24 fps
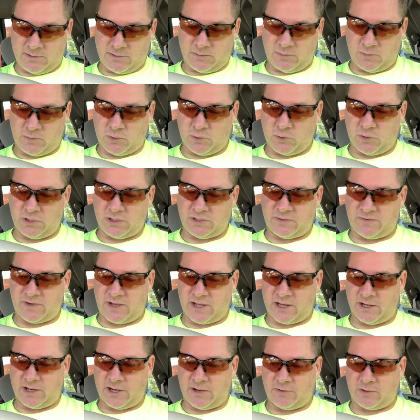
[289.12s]
But well, let's
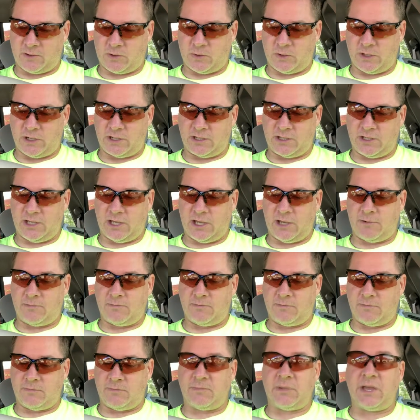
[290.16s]
find out real quick. Yep,
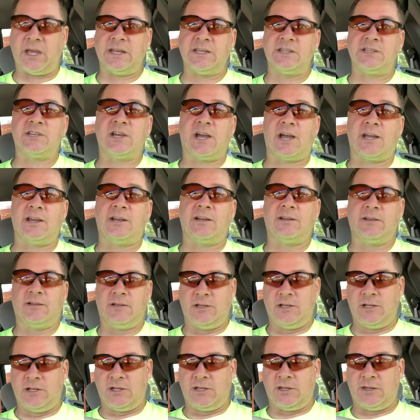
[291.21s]
made in China
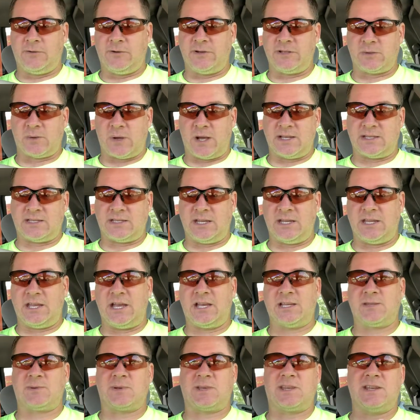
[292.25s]
the reason why I say
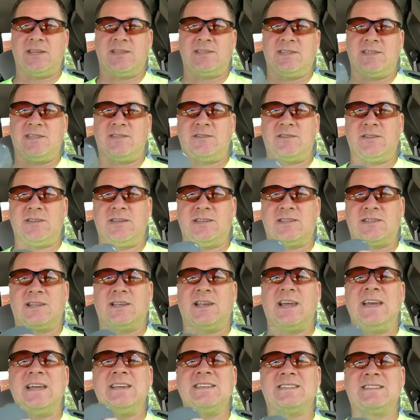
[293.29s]
that is because it's it's
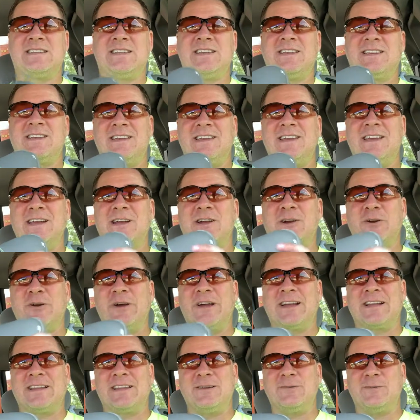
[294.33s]
laced
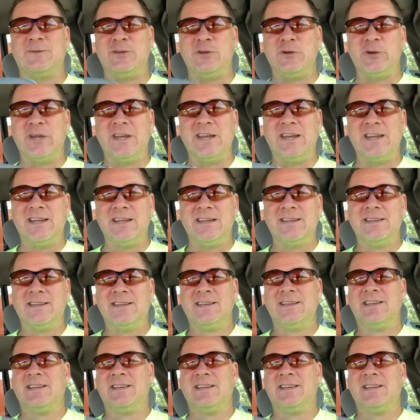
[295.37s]
incorrectly when you get it.